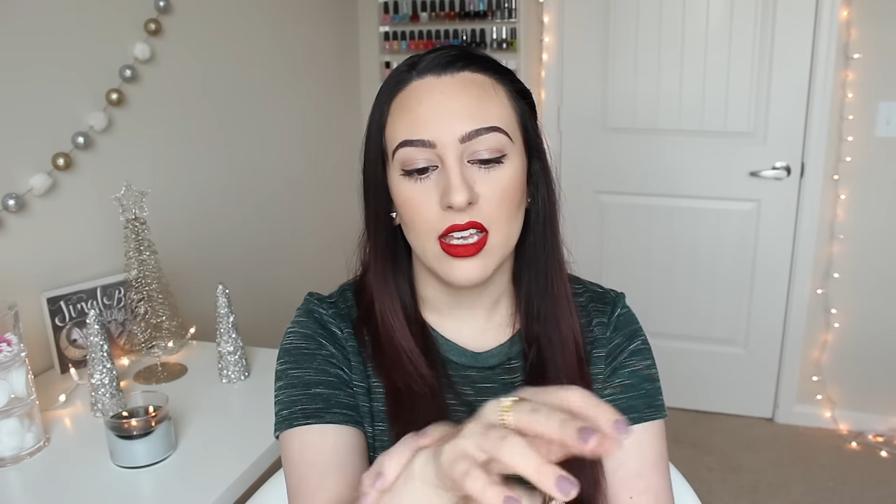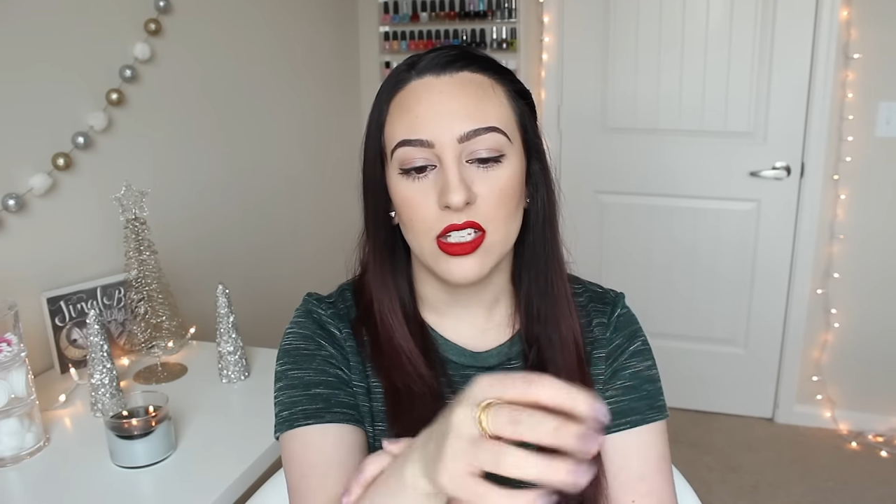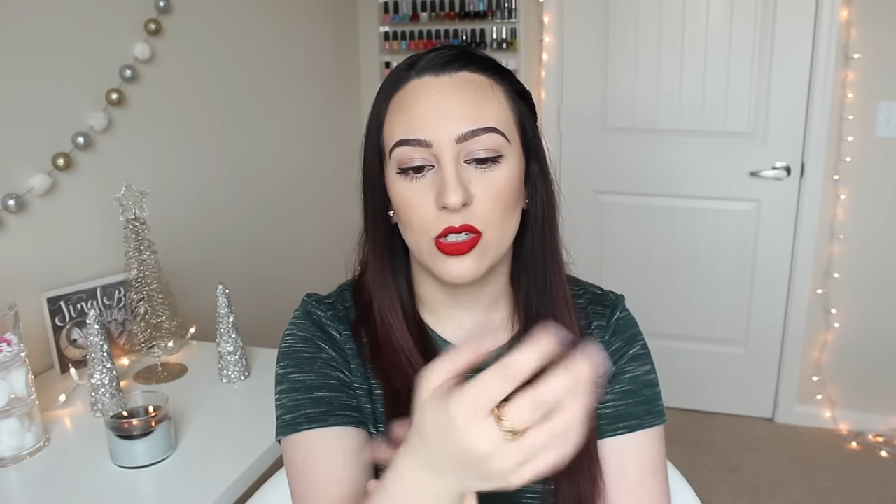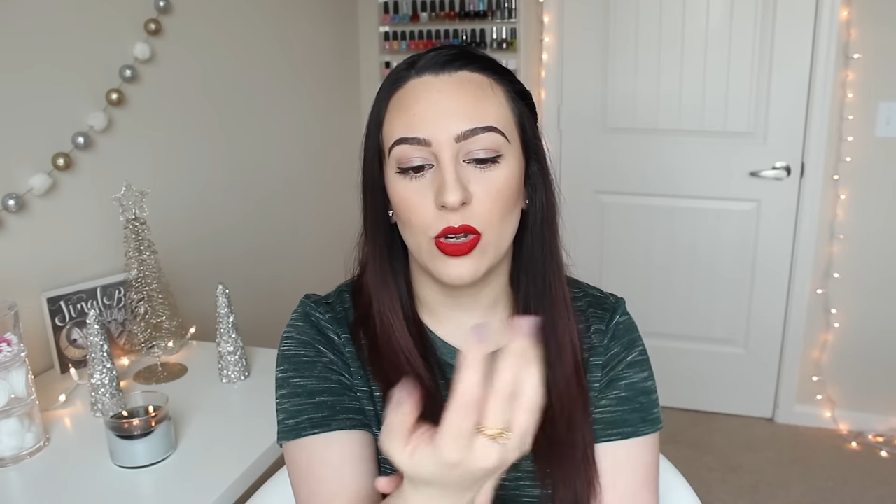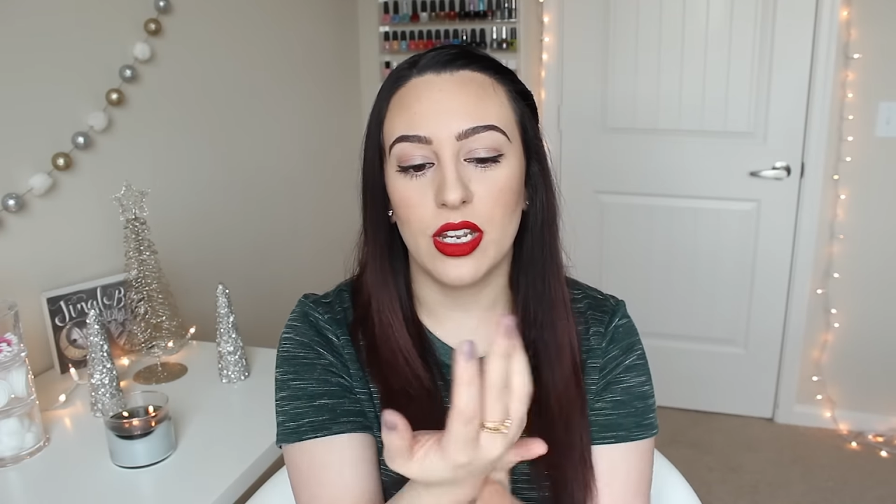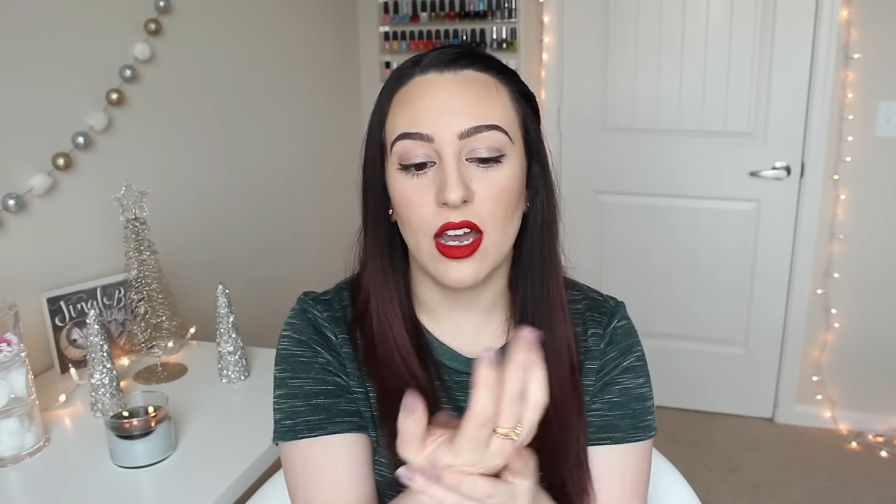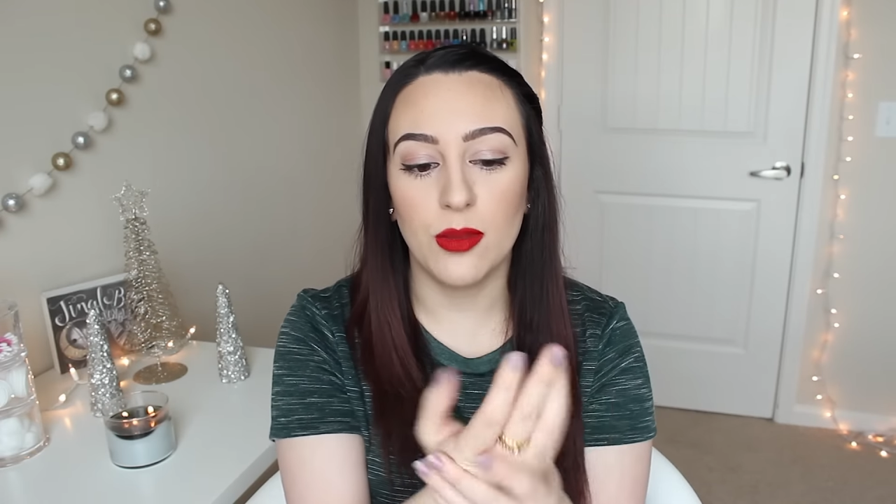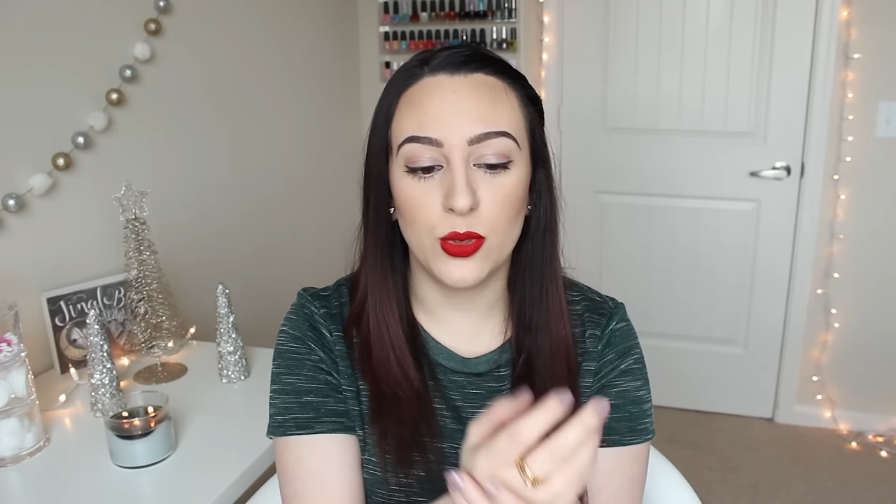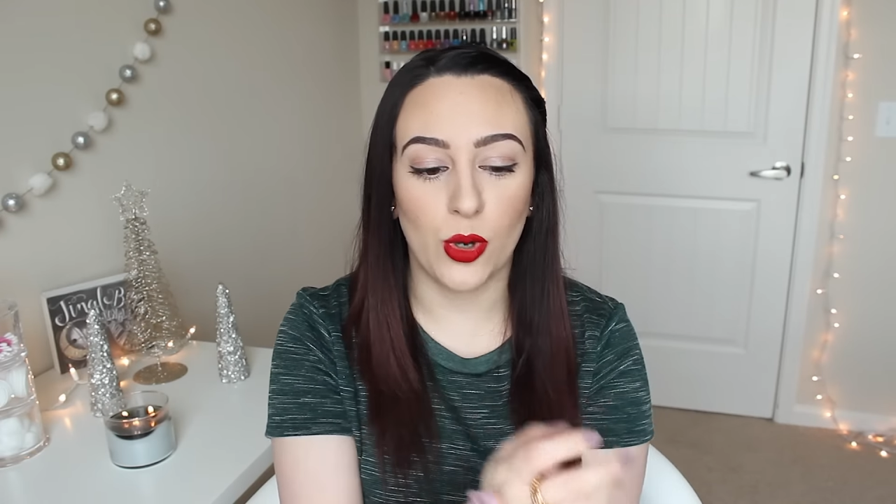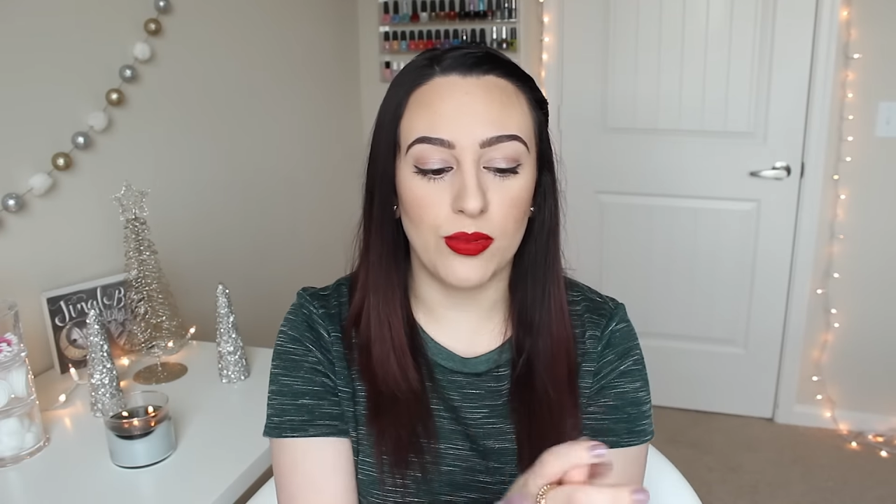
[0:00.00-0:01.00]
So it
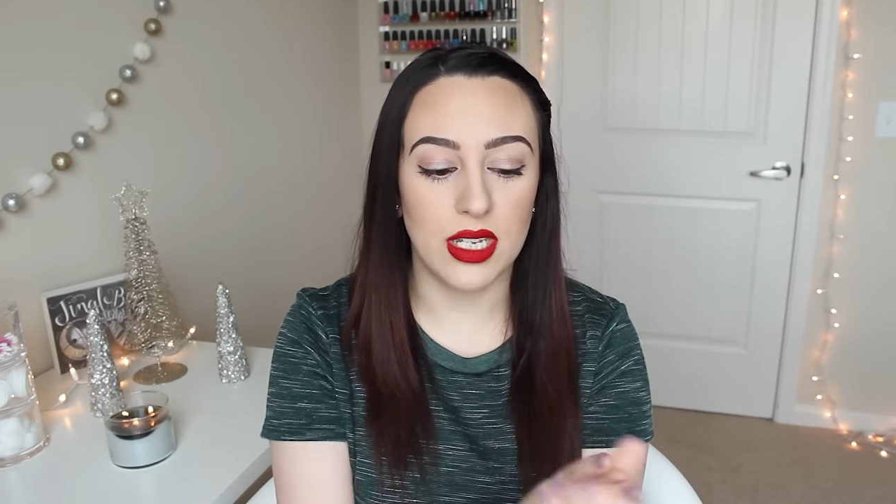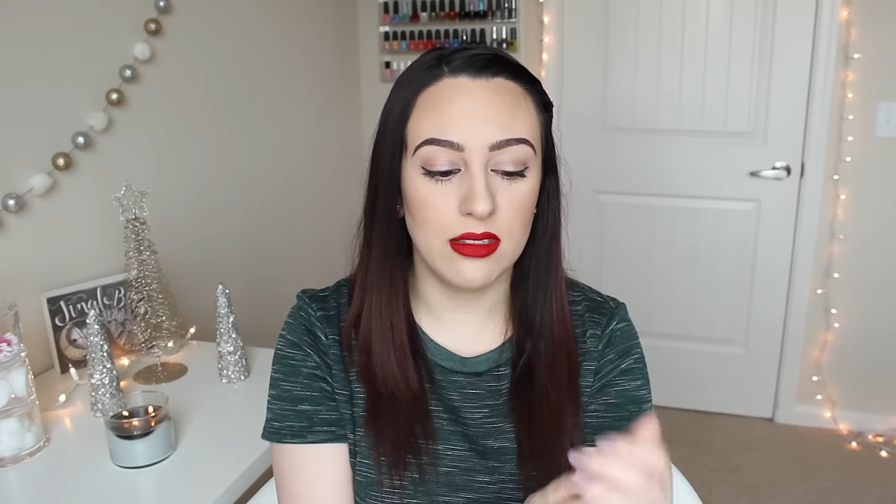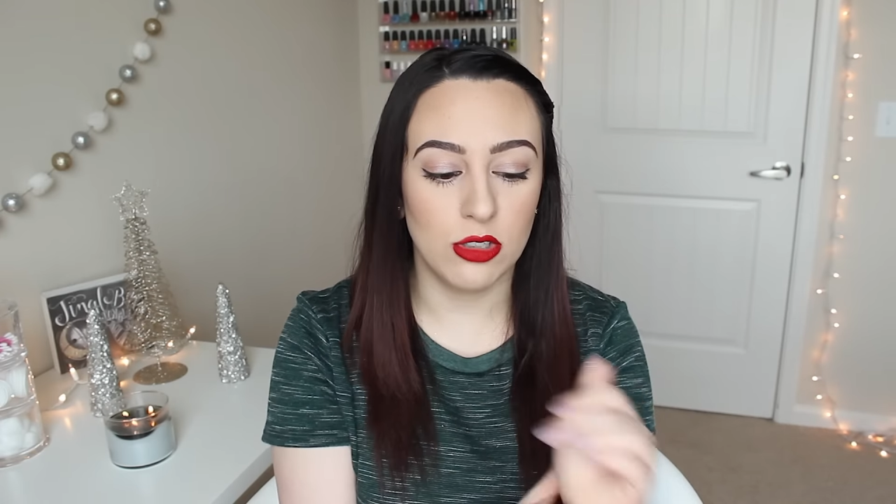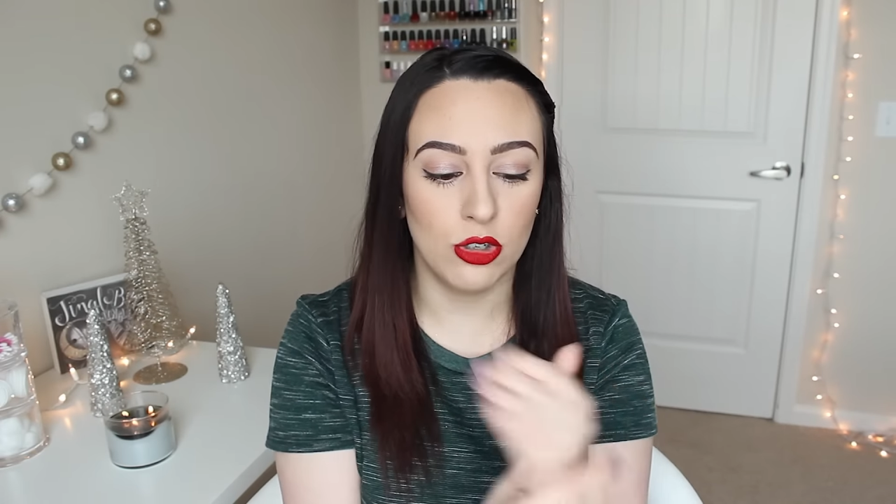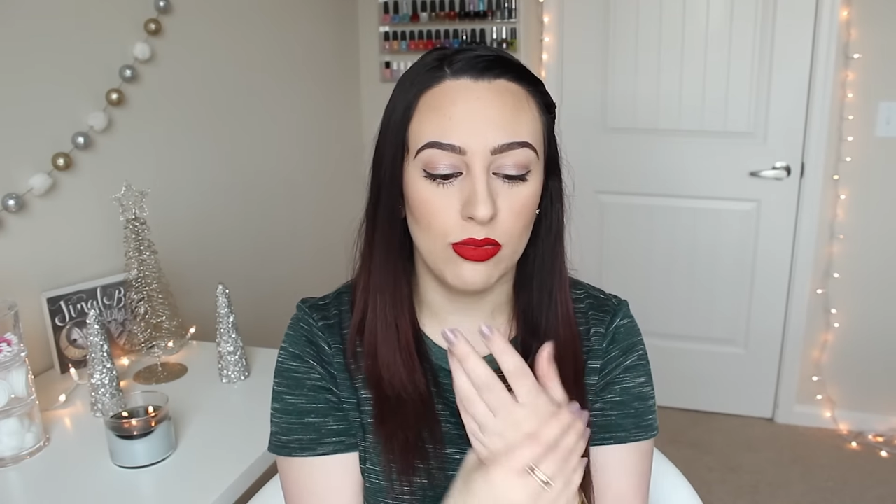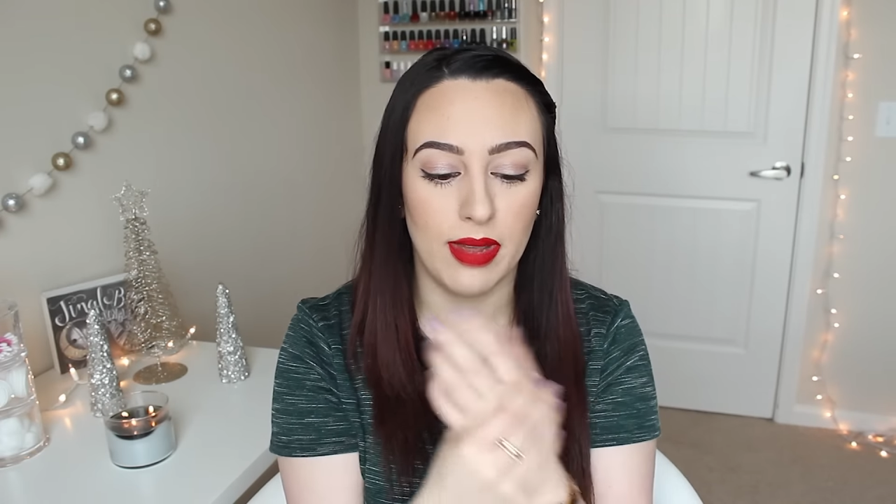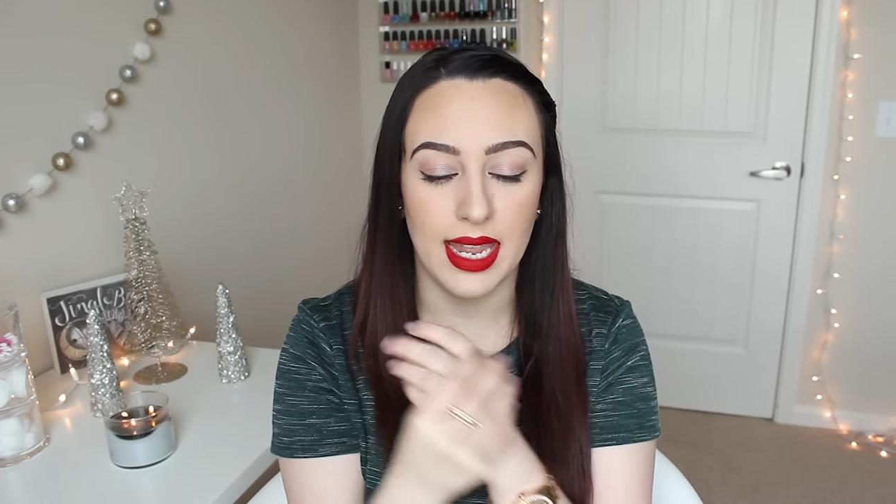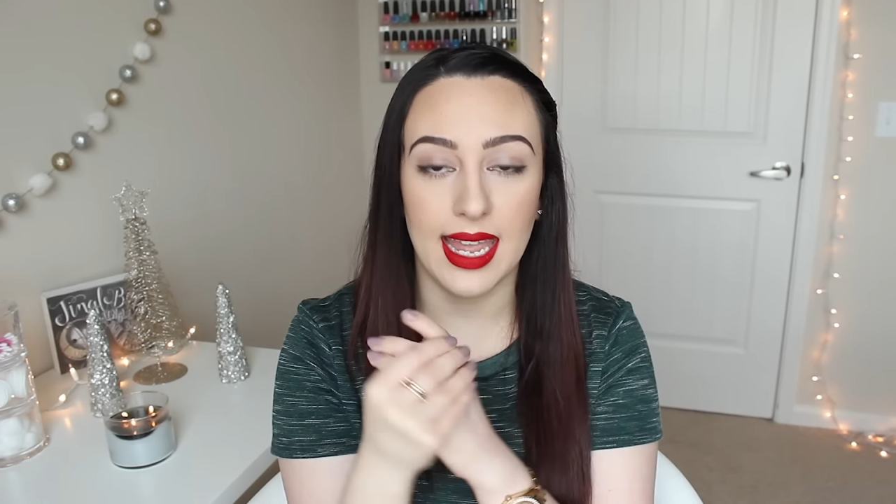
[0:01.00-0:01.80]
got absorbed into my